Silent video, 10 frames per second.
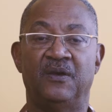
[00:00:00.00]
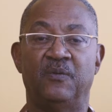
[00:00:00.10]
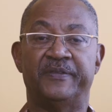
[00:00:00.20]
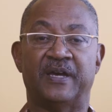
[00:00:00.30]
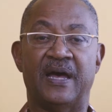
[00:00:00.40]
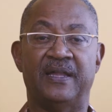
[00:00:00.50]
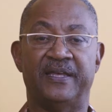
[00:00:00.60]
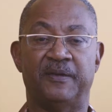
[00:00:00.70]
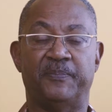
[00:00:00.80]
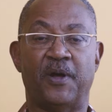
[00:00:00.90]
With a
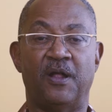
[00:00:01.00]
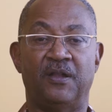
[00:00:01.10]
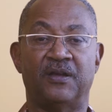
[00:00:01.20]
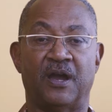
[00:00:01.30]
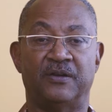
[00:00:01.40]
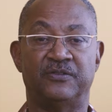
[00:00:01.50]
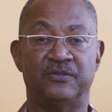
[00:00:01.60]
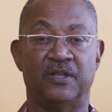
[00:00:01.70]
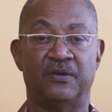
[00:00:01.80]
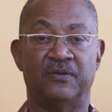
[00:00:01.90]
colleague, Paul
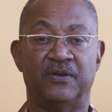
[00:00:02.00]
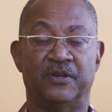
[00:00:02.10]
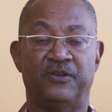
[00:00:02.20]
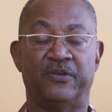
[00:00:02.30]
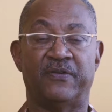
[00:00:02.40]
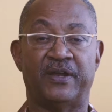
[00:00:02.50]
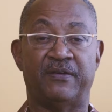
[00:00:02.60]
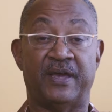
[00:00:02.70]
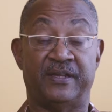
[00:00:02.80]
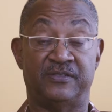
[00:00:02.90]
Gardulo, a curator
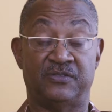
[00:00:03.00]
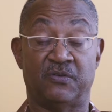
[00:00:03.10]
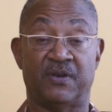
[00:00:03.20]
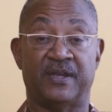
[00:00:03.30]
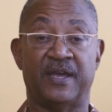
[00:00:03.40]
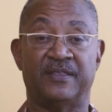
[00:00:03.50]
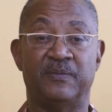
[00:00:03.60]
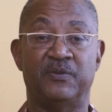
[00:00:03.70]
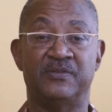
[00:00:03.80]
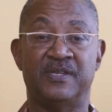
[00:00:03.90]
and historian at the
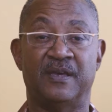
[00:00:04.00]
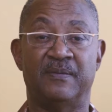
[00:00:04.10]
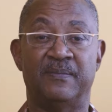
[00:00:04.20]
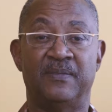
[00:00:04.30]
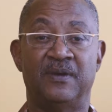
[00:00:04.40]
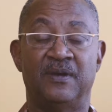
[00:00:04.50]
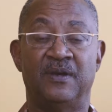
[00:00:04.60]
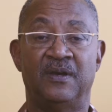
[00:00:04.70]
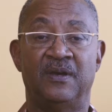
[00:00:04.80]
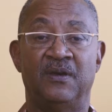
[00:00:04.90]
museum,
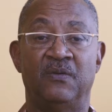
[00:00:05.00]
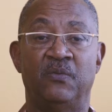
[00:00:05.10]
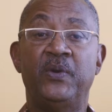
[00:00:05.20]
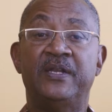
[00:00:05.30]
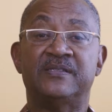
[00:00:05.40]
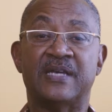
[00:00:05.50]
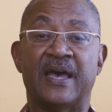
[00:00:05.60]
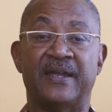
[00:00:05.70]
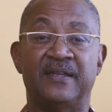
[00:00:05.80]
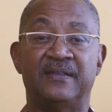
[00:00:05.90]
we
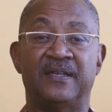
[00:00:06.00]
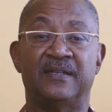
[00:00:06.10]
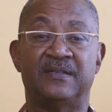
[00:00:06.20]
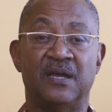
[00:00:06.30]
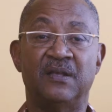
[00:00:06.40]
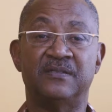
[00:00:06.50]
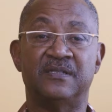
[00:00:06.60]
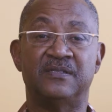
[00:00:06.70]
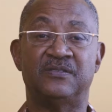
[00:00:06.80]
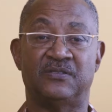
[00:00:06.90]
decided that
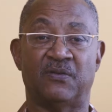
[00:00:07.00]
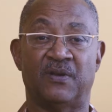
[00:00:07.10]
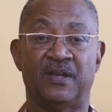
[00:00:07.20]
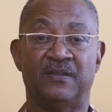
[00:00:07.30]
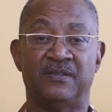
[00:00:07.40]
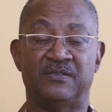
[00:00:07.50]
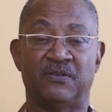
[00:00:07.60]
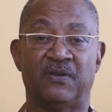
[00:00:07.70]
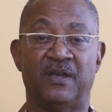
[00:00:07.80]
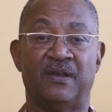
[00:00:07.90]
Tulsa's story, the
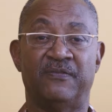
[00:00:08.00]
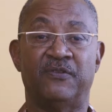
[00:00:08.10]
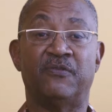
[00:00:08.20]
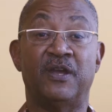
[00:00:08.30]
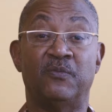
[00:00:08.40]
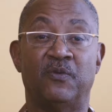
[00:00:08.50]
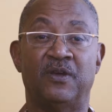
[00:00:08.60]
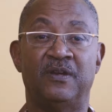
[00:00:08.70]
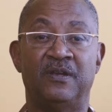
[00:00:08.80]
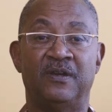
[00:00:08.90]
story of
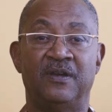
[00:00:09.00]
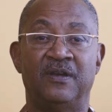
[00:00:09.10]
Greenwood